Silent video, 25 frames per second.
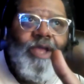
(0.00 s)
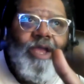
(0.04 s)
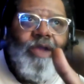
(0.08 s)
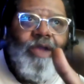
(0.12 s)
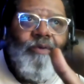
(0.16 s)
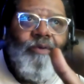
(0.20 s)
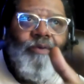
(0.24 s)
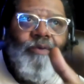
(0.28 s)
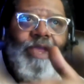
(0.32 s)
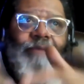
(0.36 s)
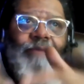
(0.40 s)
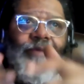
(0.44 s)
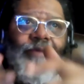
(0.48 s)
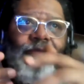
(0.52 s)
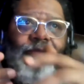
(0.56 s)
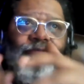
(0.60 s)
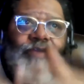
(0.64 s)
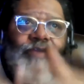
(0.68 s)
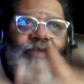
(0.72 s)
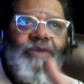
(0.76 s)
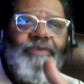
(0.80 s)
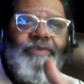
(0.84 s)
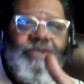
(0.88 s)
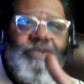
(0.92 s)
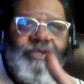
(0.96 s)
we,
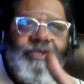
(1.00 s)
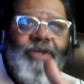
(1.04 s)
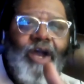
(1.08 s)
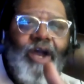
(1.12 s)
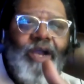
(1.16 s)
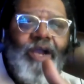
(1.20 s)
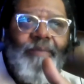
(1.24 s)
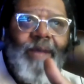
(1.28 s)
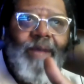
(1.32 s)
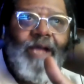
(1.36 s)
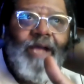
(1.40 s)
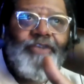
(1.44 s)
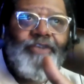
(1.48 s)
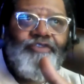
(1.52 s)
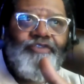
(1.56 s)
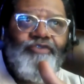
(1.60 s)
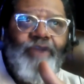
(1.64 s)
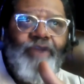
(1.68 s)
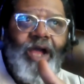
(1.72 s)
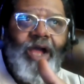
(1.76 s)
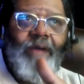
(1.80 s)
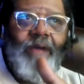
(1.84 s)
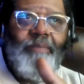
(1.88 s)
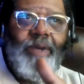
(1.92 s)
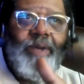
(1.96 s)
refuse to talk about
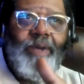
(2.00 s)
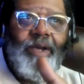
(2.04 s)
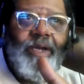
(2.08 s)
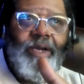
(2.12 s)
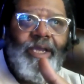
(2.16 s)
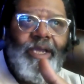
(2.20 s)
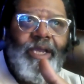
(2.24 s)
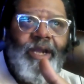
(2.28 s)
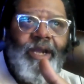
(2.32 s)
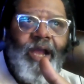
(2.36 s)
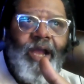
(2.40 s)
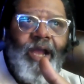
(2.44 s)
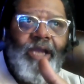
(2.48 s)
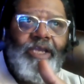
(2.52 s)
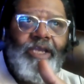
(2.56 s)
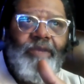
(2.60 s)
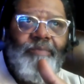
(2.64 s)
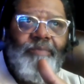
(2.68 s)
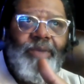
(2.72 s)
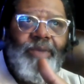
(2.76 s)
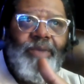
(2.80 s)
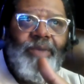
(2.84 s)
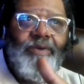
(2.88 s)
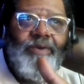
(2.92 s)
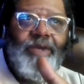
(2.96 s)
trauma in our
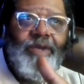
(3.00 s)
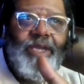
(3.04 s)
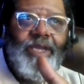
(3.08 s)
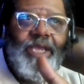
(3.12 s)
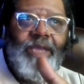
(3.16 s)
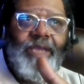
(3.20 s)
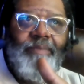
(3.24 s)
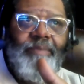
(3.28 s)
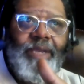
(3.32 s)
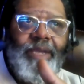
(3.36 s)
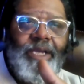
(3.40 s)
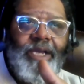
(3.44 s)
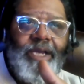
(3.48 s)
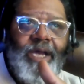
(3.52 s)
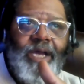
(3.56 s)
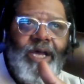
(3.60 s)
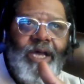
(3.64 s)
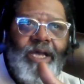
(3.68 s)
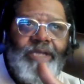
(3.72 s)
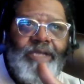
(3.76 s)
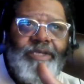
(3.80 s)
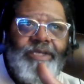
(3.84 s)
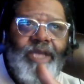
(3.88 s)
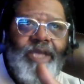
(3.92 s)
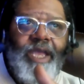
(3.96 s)
community
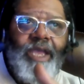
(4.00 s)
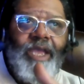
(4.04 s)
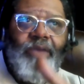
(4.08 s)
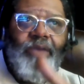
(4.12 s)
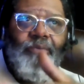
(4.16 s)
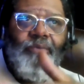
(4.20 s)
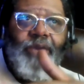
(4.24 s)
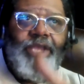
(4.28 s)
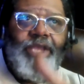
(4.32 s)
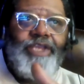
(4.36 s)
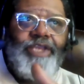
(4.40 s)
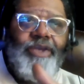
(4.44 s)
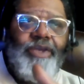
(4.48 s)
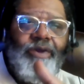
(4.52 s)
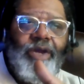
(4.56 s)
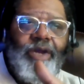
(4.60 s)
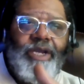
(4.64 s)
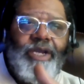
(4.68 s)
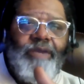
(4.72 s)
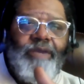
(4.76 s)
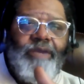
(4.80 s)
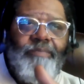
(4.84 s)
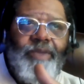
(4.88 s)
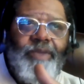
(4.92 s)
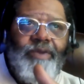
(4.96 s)
because when you're a
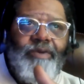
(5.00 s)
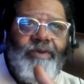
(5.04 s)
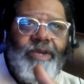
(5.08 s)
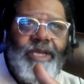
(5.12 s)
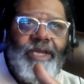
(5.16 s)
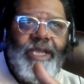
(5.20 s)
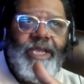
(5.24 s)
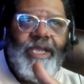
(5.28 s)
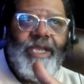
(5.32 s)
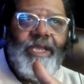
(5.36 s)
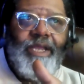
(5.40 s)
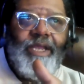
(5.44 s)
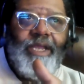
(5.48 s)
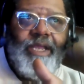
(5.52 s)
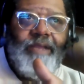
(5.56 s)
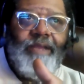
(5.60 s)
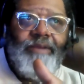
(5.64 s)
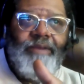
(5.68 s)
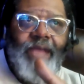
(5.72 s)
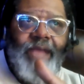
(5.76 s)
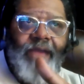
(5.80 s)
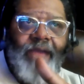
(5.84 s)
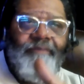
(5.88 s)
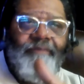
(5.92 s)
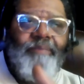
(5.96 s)
community
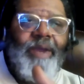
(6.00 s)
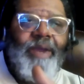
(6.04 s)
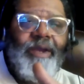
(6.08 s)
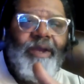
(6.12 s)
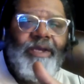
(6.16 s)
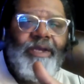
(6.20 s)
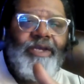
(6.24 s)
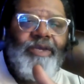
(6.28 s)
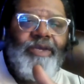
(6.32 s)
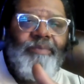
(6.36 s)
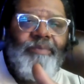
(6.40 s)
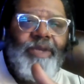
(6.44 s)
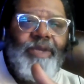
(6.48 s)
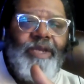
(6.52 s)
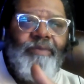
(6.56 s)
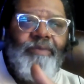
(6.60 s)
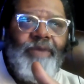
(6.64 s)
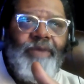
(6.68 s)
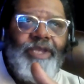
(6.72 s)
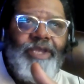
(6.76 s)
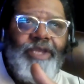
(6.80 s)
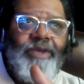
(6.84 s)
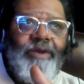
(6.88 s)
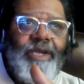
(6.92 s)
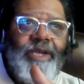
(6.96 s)
the african american community
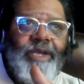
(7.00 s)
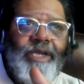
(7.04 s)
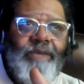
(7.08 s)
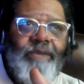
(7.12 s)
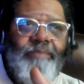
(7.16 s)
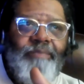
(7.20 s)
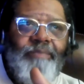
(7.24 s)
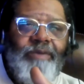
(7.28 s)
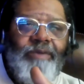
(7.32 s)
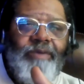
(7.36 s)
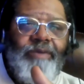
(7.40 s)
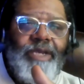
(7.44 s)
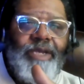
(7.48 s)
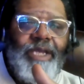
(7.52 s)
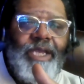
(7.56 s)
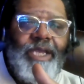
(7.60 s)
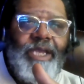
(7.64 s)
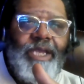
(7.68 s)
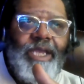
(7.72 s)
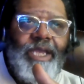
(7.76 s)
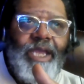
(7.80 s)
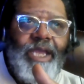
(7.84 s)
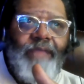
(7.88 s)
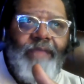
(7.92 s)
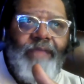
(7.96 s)
when you're in a
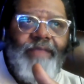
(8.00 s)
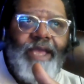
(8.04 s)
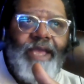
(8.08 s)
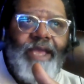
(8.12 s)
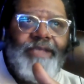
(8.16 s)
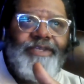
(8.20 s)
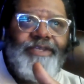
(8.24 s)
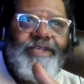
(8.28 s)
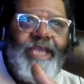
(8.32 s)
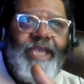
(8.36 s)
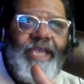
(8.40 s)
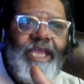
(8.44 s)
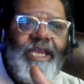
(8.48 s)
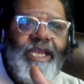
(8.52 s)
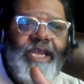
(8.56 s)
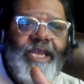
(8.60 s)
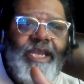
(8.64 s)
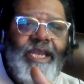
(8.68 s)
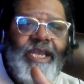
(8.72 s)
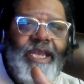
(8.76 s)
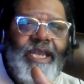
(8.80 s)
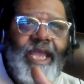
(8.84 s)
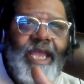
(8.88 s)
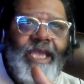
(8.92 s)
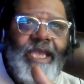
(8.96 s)
community that's seen in
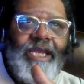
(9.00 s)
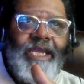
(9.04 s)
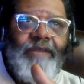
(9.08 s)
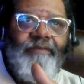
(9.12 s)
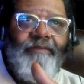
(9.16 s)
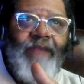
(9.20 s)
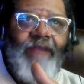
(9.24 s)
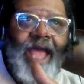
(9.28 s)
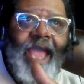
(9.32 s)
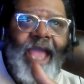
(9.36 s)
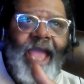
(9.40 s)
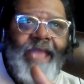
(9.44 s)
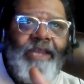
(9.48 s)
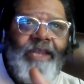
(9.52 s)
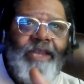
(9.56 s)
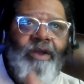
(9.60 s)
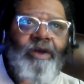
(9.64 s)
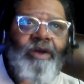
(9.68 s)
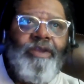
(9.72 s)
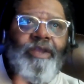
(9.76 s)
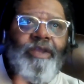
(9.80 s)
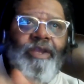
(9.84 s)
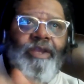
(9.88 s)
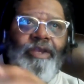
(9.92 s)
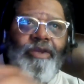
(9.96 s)
the negative light
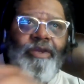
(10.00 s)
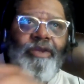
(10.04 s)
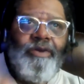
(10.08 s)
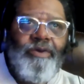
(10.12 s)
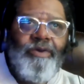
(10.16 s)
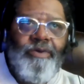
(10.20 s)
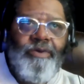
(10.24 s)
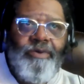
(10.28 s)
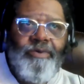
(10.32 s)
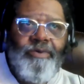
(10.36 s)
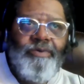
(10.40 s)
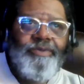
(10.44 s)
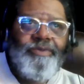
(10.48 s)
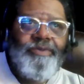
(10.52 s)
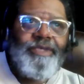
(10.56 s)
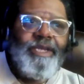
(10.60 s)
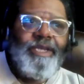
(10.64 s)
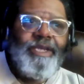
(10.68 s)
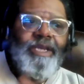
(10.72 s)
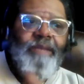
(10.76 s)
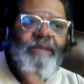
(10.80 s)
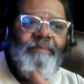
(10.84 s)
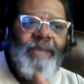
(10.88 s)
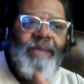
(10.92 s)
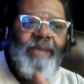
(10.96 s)
on the news
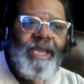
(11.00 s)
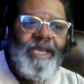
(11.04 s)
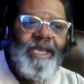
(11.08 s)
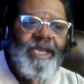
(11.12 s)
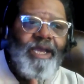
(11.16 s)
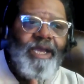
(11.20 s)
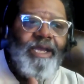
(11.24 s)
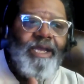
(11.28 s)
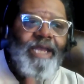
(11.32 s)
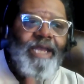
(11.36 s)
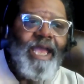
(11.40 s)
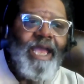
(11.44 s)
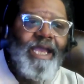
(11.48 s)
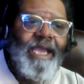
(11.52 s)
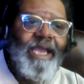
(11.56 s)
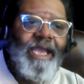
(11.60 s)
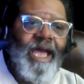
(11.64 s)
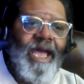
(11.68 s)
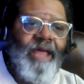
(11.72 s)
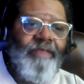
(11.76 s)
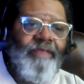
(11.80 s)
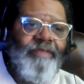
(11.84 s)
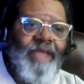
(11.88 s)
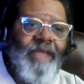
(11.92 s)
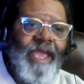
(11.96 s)
in the media and that
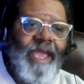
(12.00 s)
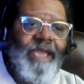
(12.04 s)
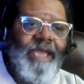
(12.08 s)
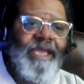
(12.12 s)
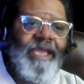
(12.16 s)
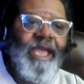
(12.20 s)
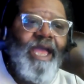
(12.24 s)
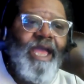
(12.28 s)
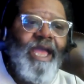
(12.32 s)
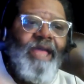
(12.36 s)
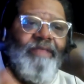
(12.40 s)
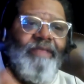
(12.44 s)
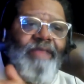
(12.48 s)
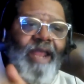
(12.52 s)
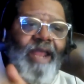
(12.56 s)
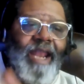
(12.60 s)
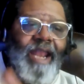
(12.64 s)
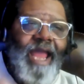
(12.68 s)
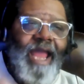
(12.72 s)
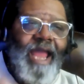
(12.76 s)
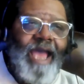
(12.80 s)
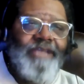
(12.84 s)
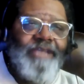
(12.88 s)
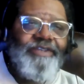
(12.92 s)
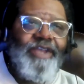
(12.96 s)
kind of thing the
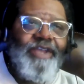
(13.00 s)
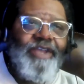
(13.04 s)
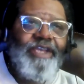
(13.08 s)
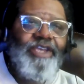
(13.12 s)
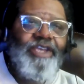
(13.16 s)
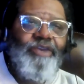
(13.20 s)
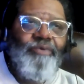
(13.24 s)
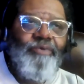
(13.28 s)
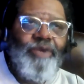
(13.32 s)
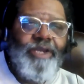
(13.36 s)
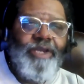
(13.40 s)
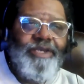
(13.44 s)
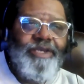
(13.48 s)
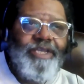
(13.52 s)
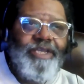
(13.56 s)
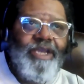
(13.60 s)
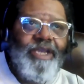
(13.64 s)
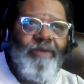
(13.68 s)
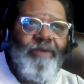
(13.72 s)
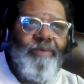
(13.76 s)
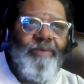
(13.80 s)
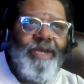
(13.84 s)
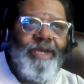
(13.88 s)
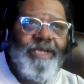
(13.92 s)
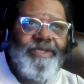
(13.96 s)
last thing you want to
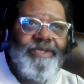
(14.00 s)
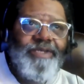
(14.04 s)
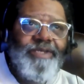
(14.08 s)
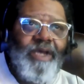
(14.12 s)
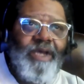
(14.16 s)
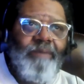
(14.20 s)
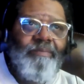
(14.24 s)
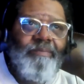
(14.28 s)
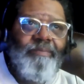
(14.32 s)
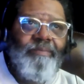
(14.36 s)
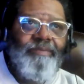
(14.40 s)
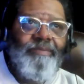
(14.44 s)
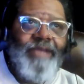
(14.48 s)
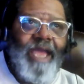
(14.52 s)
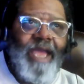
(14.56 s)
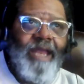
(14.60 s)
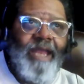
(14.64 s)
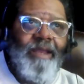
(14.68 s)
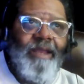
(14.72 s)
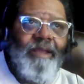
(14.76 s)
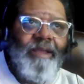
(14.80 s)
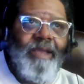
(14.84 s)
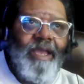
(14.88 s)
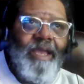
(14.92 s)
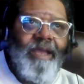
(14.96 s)
deal with is something that
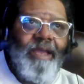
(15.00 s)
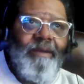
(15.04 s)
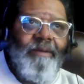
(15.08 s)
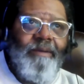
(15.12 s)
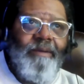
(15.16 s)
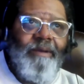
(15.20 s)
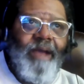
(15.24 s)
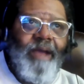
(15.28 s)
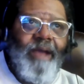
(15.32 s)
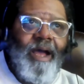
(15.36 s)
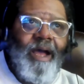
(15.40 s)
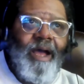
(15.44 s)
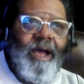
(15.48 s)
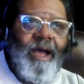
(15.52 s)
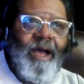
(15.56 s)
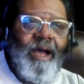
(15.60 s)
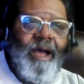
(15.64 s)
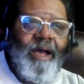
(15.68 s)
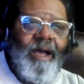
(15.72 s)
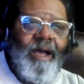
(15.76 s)
uh